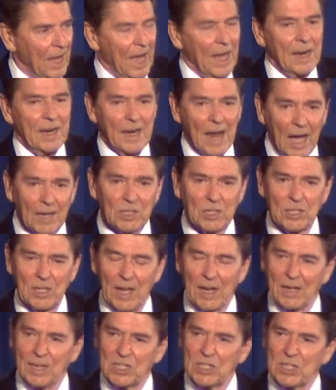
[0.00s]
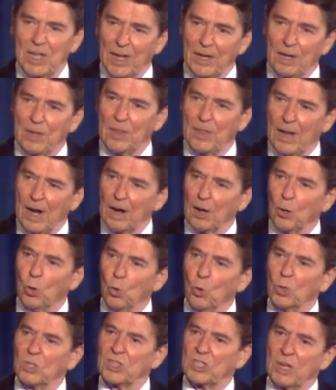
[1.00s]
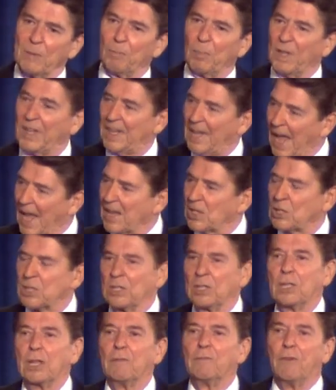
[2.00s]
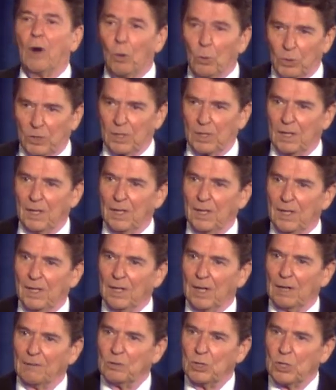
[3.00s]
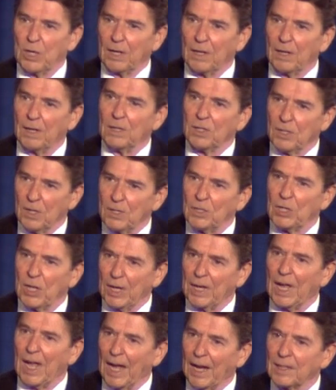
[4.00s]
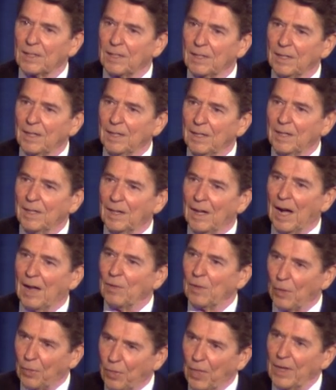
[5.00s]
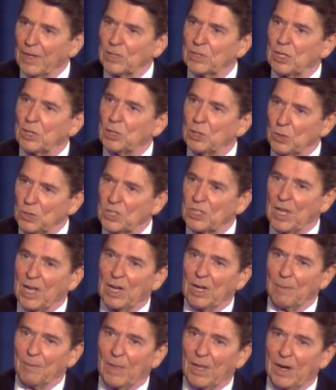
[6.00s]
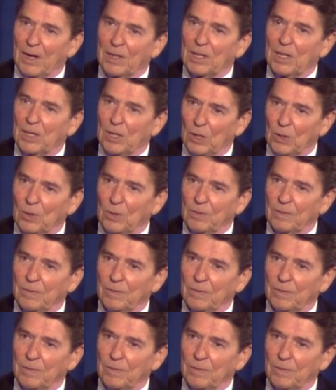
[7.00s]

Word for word: and not send a senator there who will simply cancel the vote of Chick, Chick Hecht on the things that you sent him there to do.